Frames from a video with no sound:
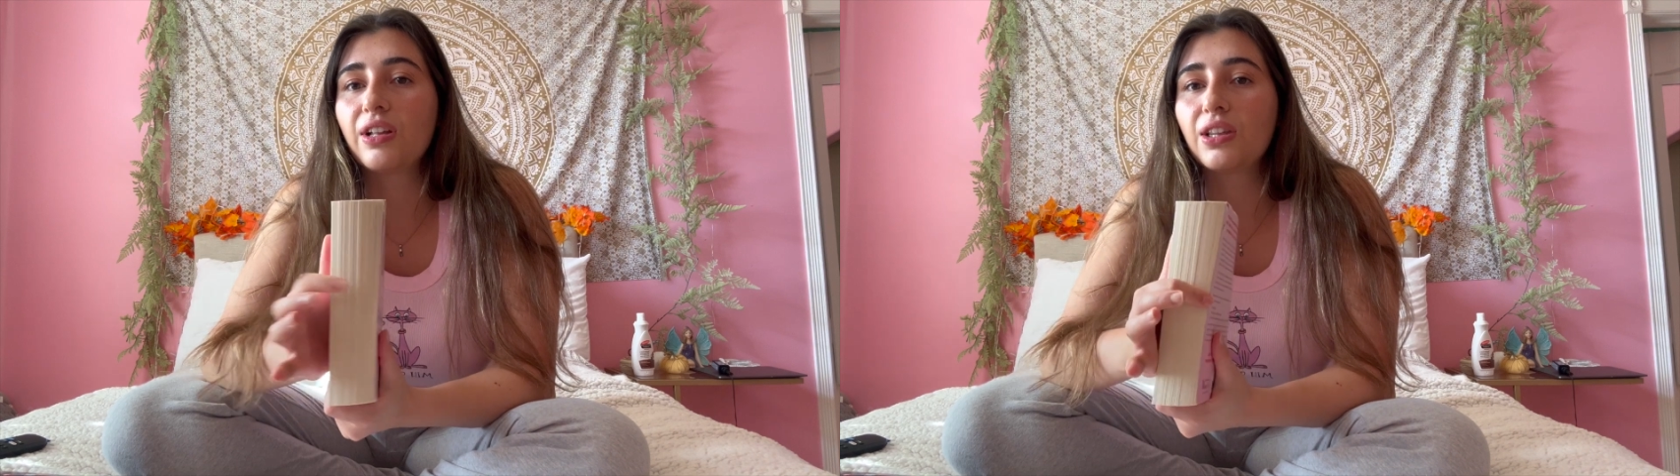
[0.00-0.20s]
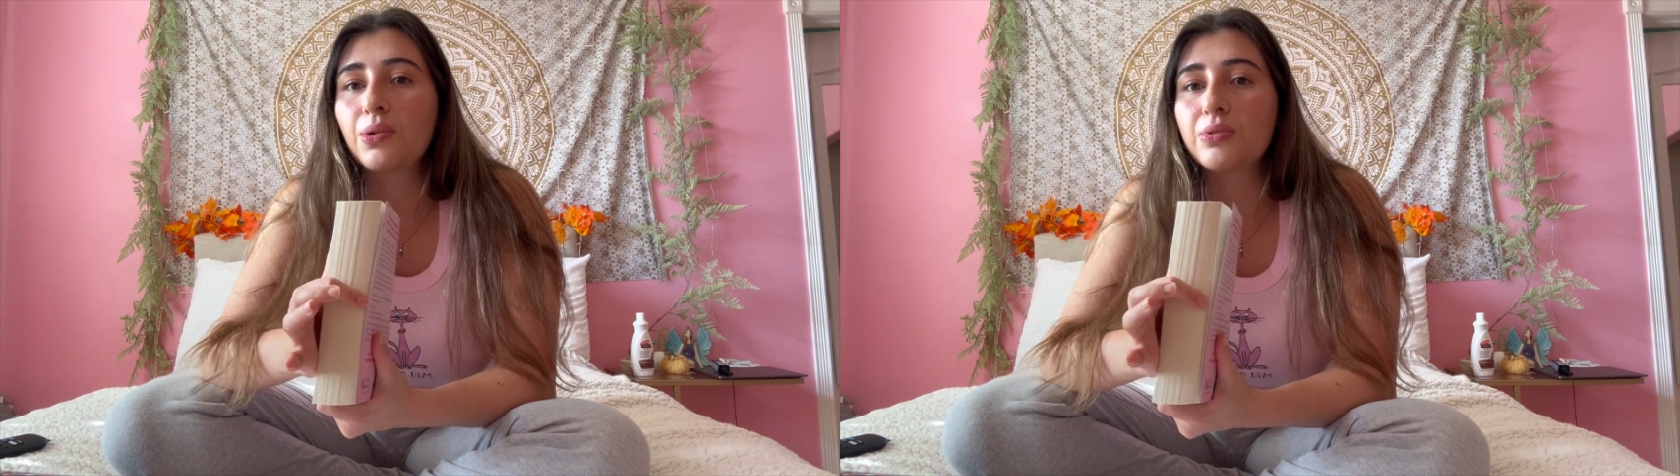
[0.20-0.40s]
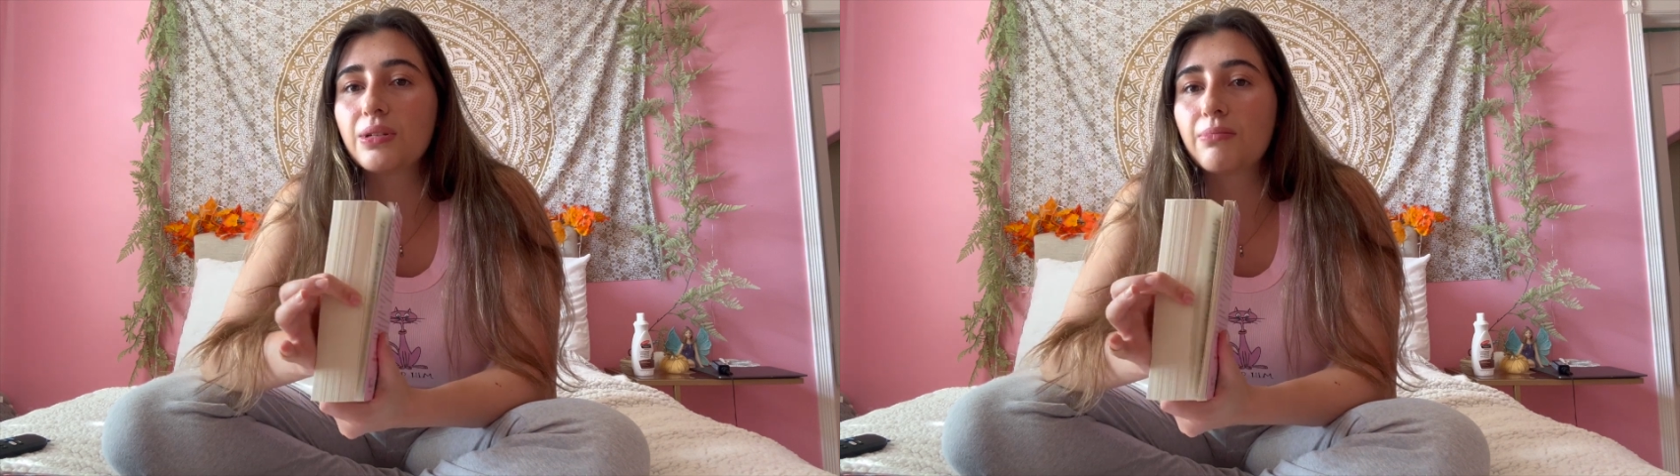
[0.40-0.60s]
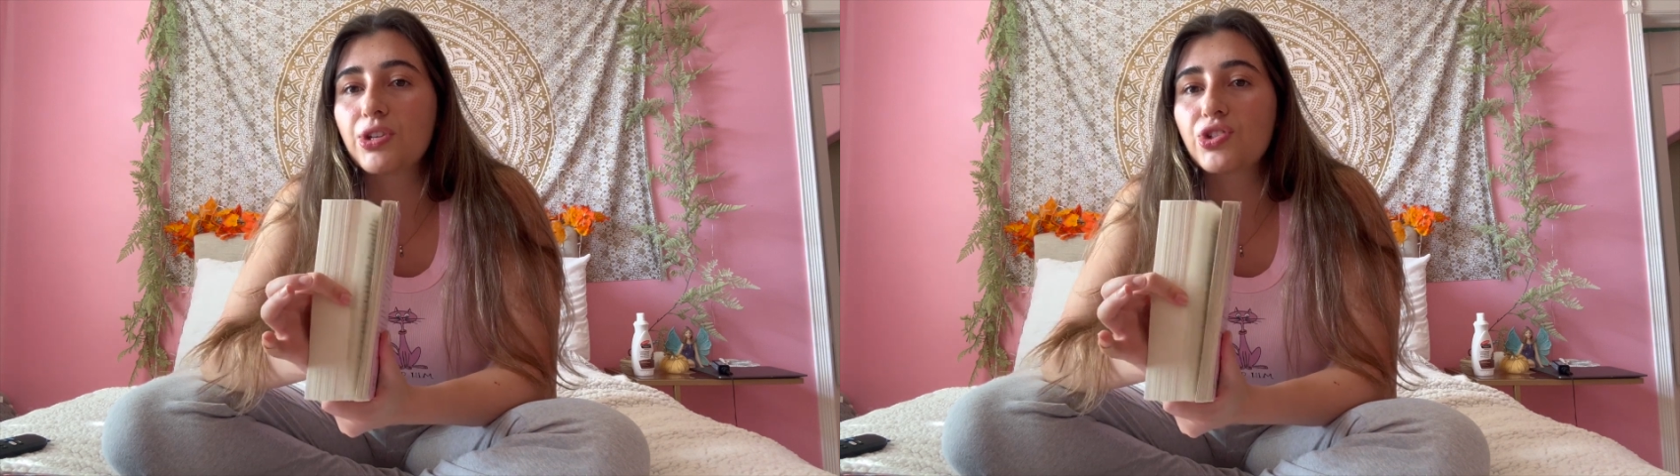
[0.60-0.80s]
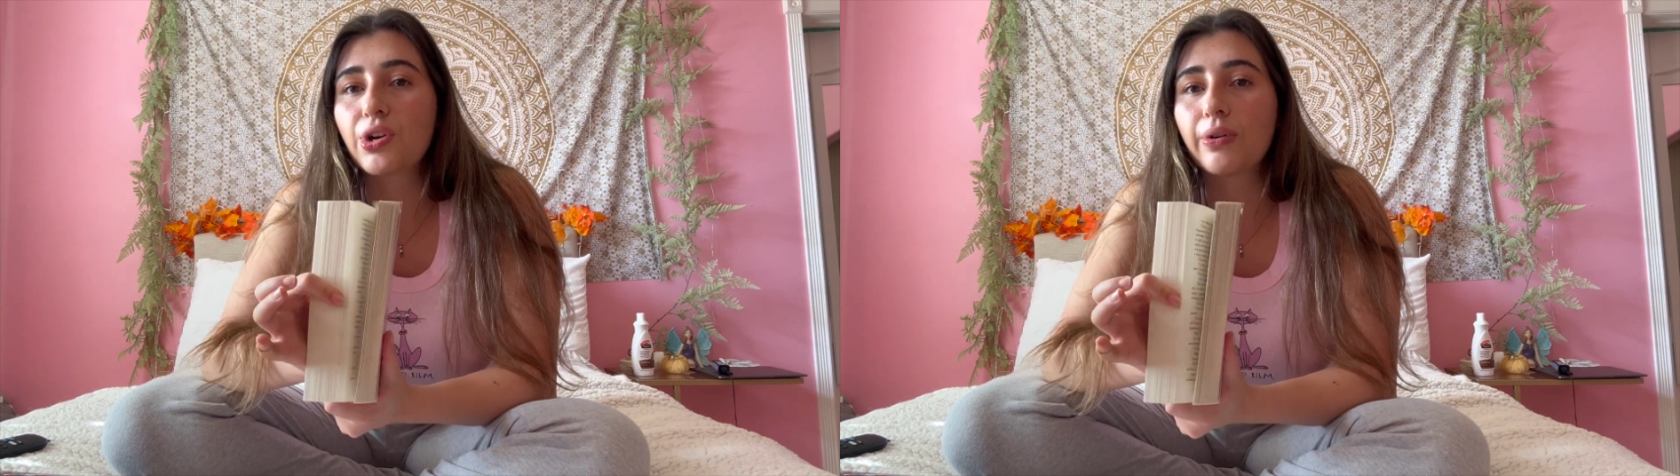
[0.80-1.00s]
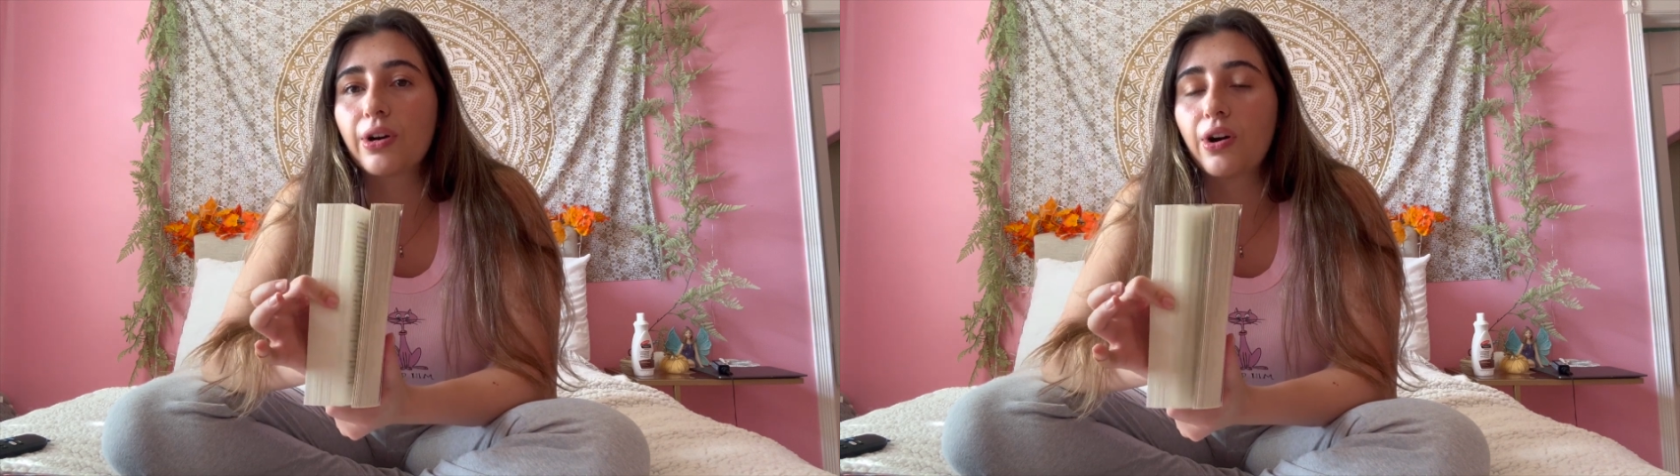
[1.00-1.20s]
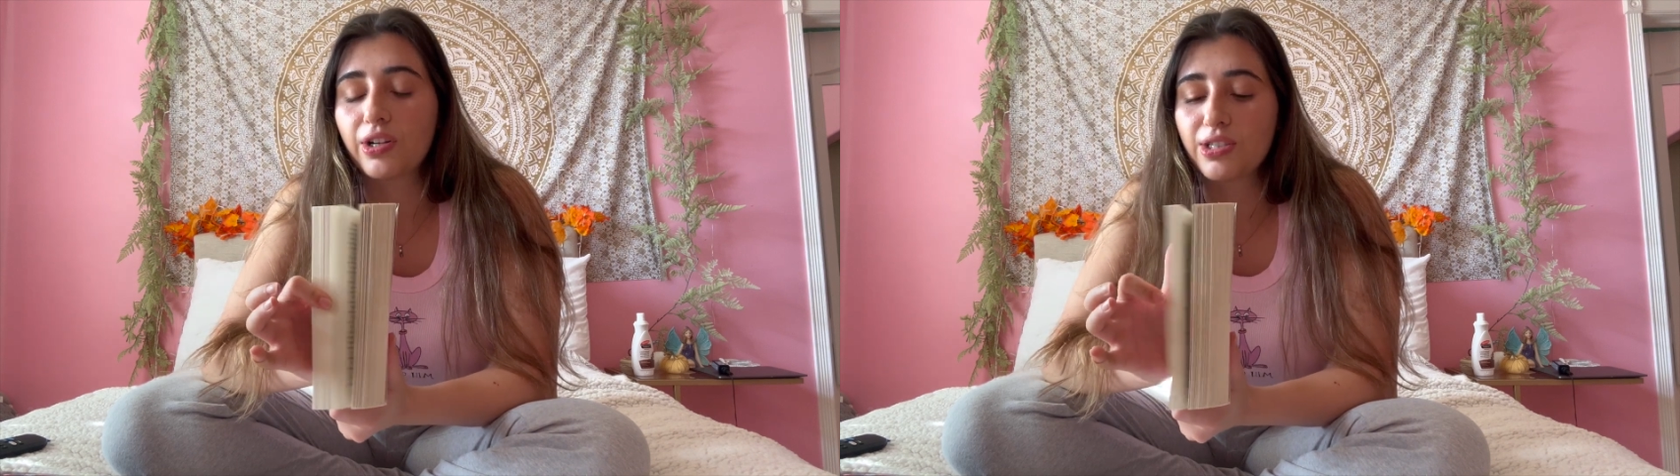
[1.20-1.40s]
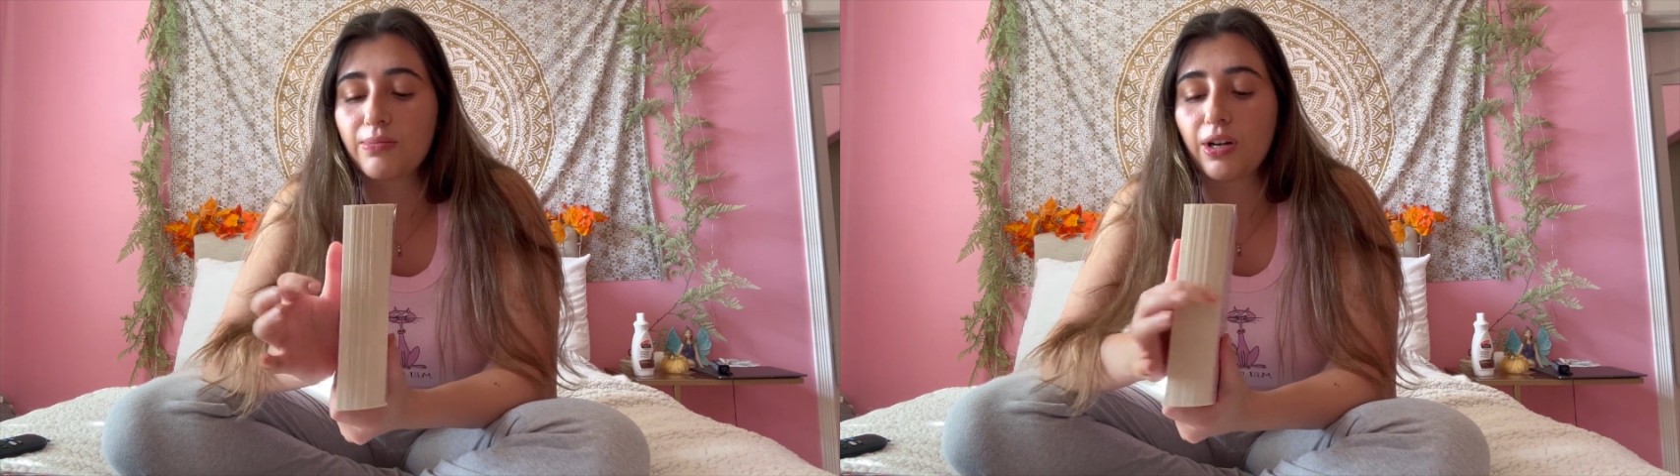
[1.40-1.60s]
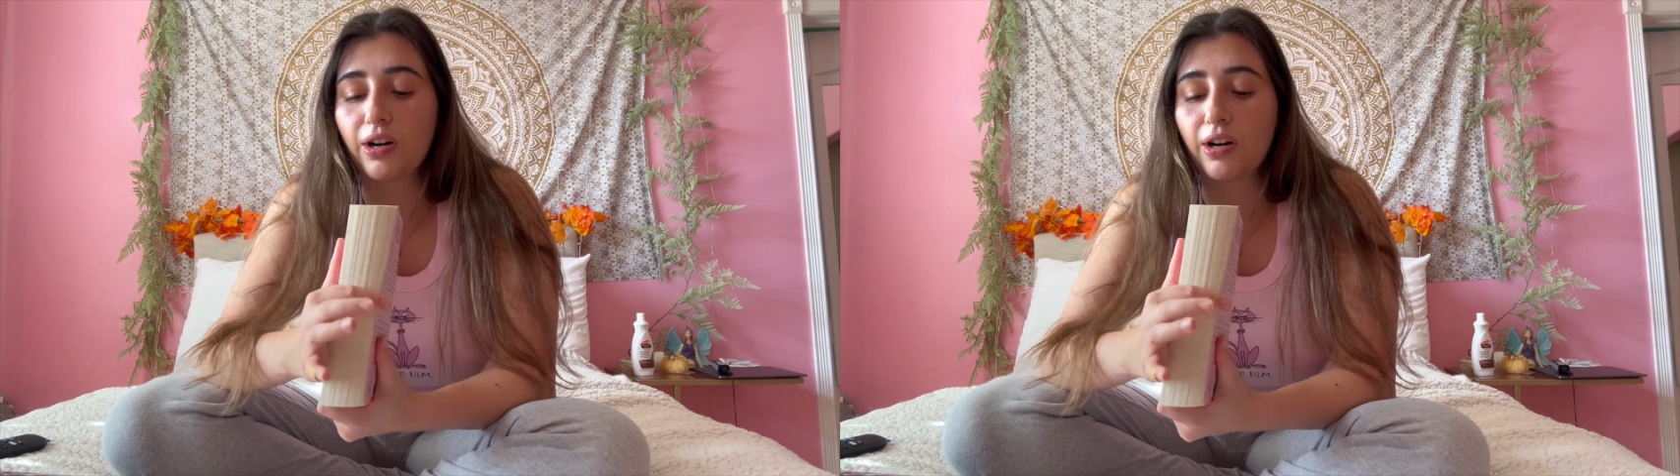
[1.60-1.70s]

like there wasn't much going on, to be